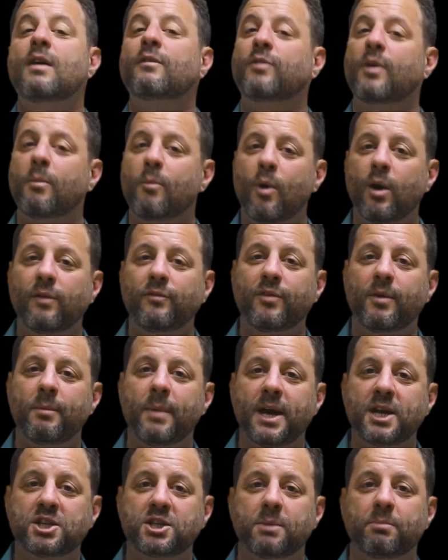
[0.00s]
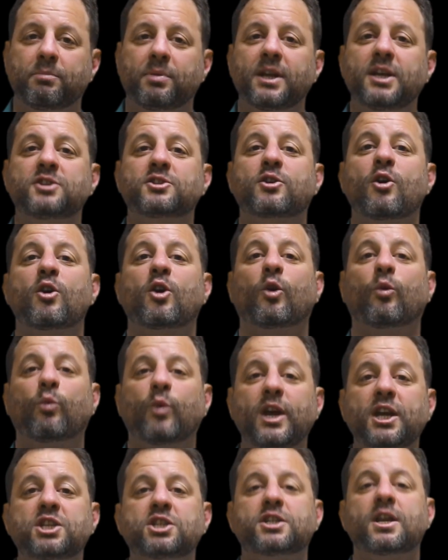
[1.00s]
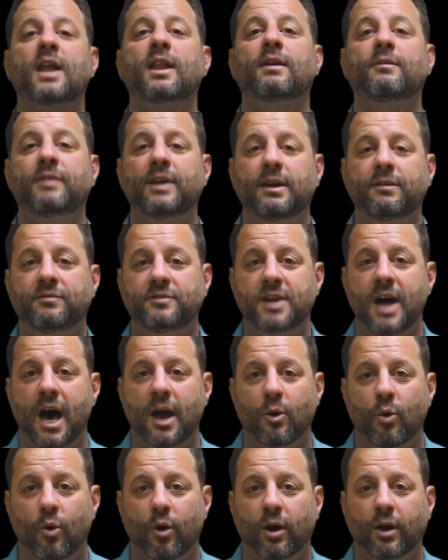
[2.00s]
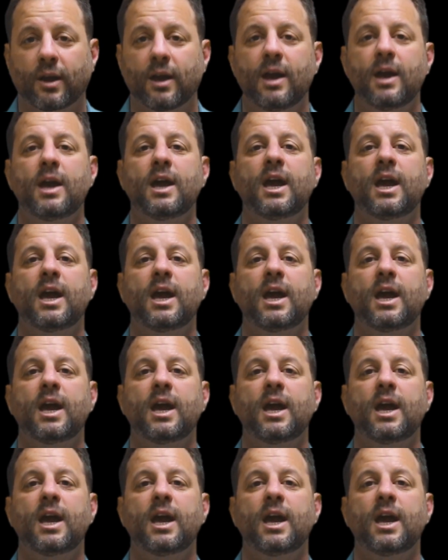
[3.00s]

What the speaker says: For more information, please go to reachtelaviv.org.